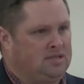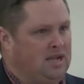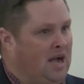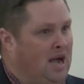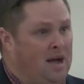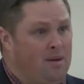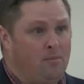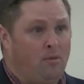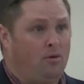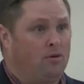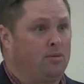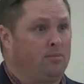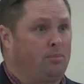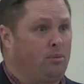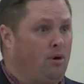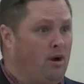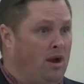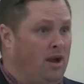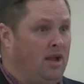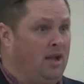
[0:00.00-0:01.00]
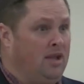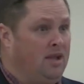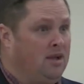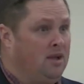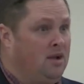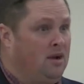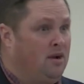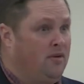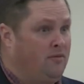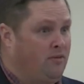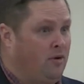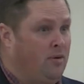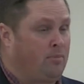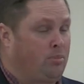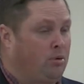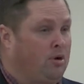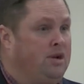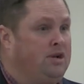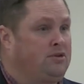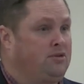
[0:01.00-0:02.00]
Now, I'm going to pray for a
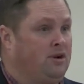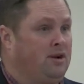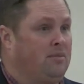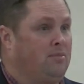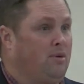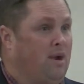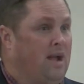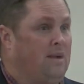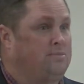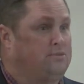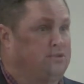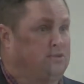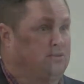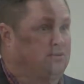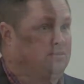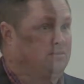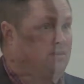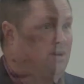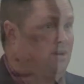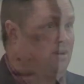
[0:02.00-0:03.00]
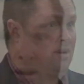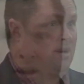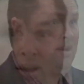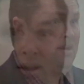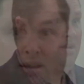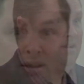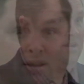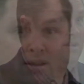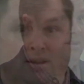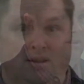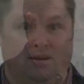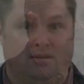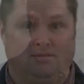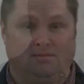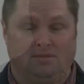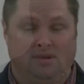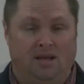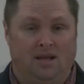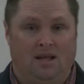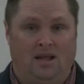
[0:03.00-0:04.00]
pre trib rapture, all right? You know,
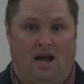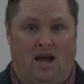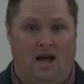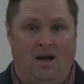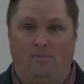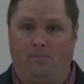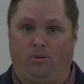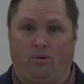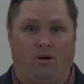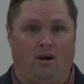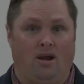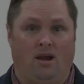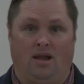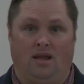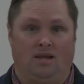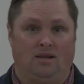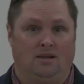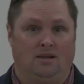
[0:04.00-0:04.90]
I pray.